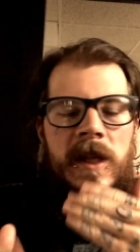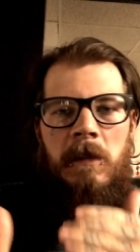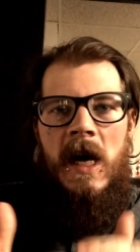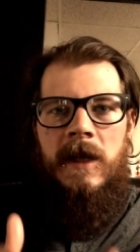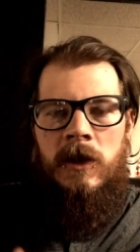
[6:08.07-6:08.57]

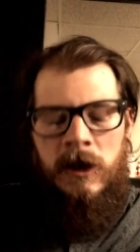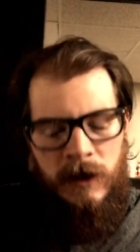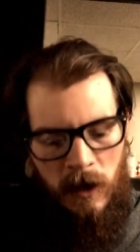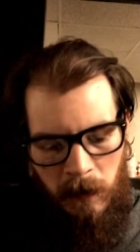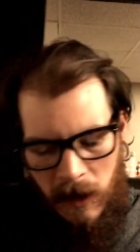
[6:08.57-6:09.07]
pine tar
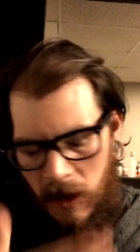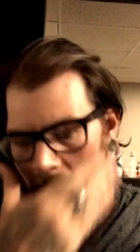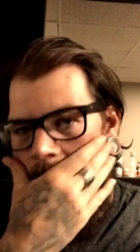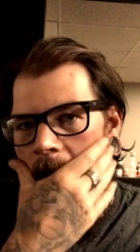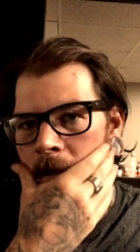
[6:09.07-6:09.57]
soap,
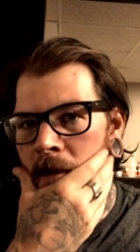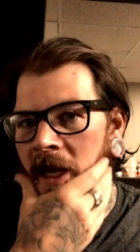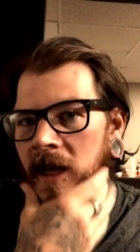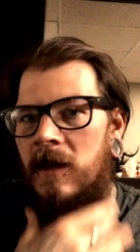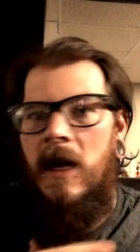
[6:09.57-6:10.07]
and
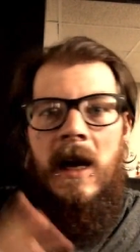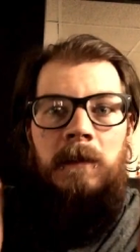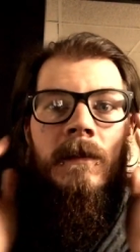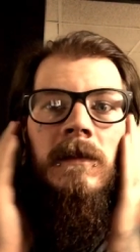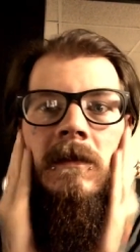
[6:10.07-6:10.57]
man,
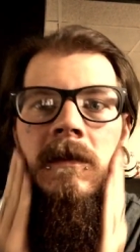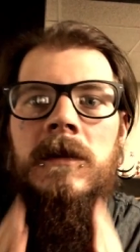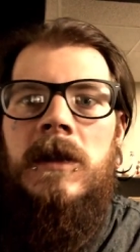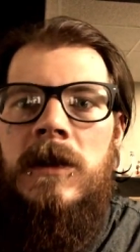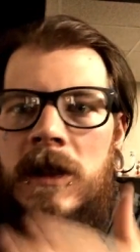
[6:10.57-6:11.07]

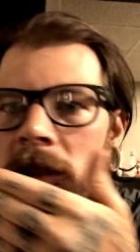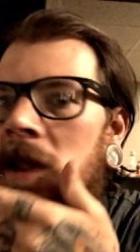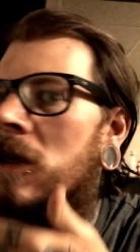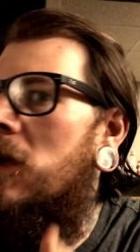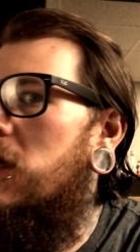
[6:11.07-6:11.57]
you can
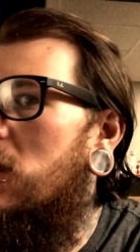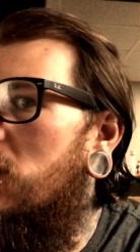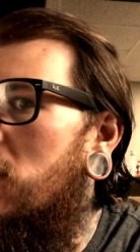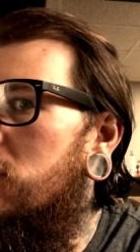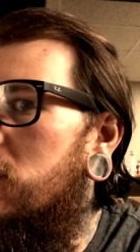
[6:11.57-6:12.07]
see already I'm
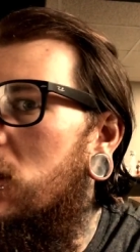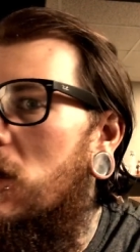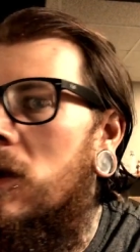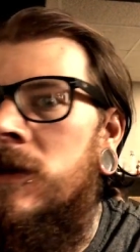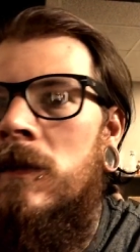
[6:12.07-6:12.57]
having an
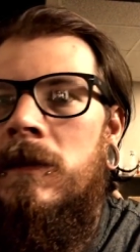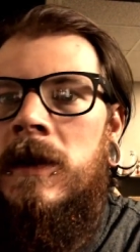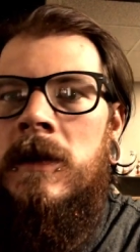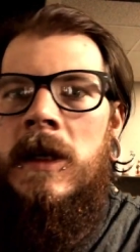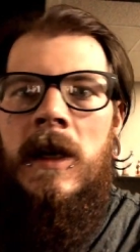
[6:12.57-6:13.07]
awesome
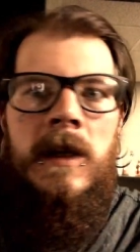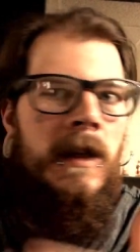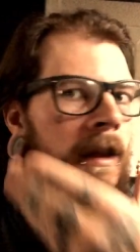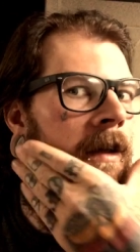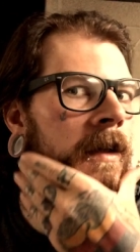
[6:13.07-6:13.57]
beard day.
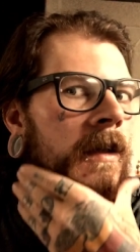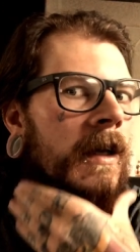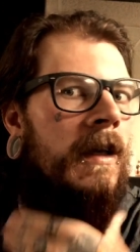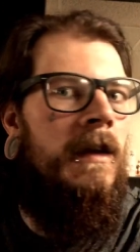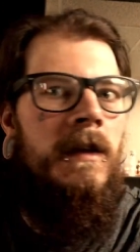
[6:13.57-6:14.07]
It's
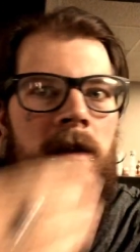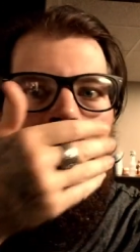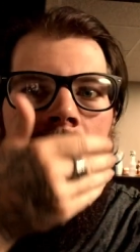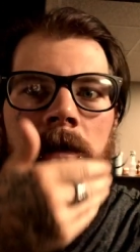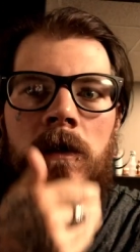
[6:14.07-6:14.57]
like
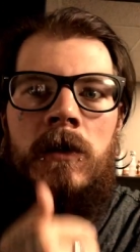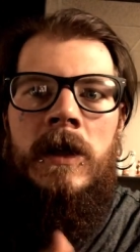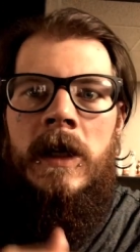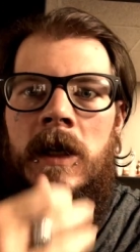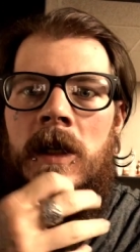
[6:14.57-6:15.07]

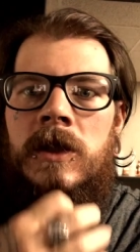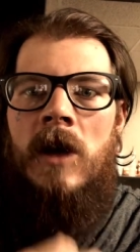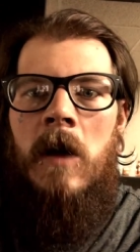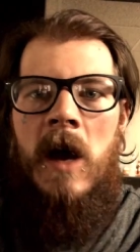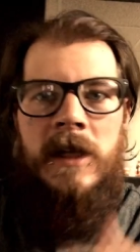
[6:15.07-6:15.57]
really good. So
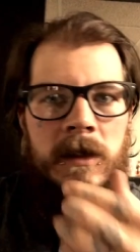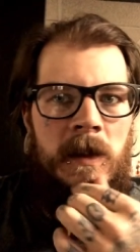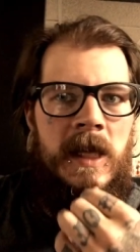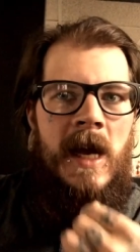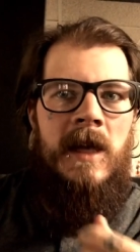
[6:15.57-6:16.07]
I washed it
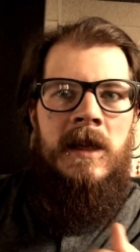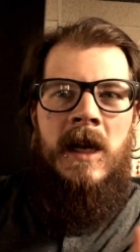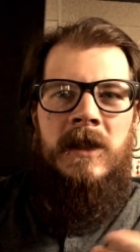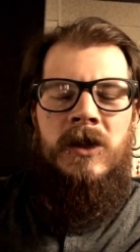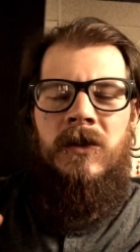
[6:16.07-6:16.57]
with that, and then
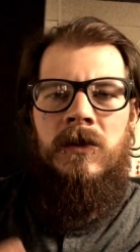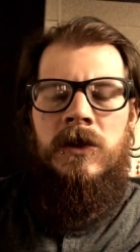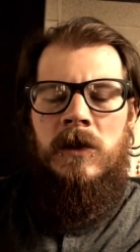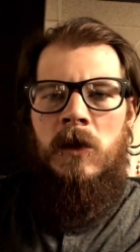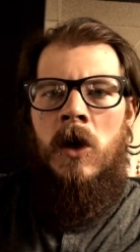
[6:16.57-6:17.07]
I just threw
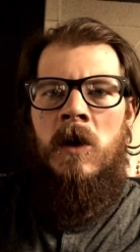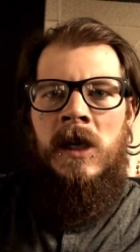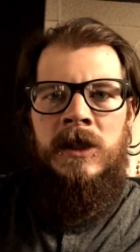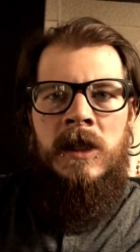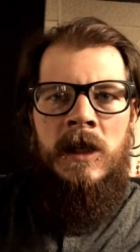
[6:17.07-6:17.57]
some
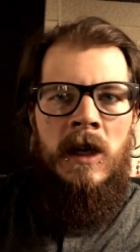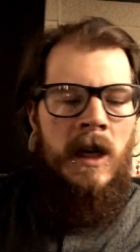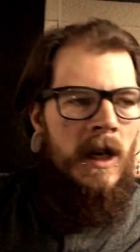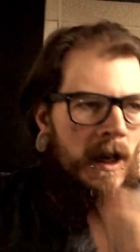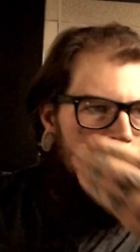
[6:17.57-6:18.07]
co-wash in there
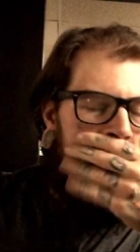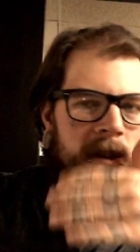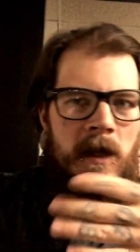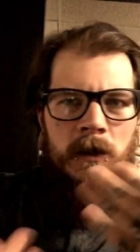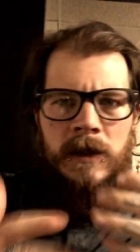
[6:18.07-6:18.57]

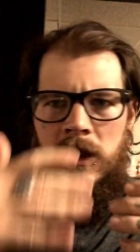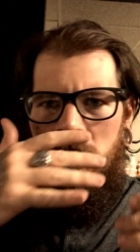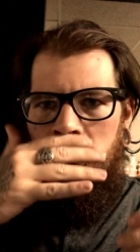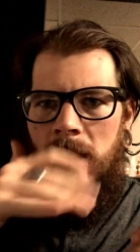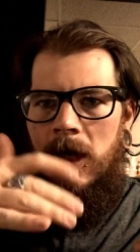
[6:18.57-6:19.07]
because I always
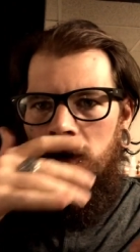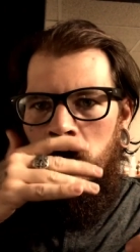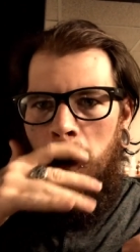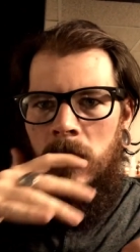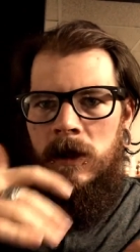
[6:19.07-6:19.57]
condition it
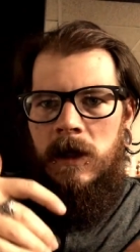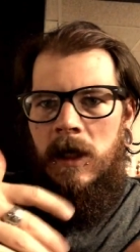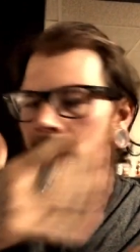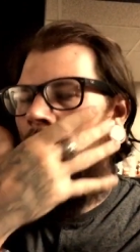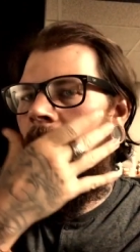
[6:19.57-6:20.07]
afterwards,
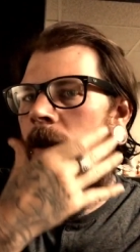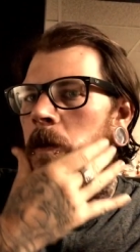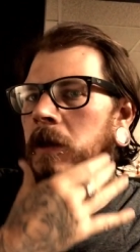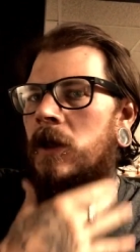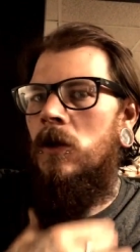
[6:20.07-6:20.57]
and then
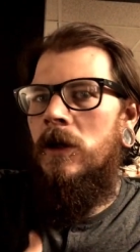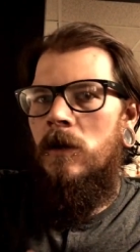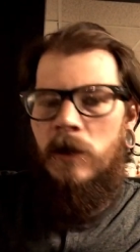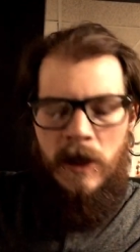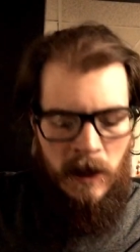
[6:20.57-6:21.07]
some beard
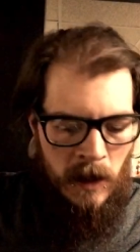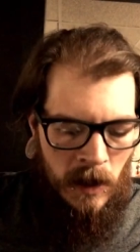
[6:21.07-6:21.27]
oil. But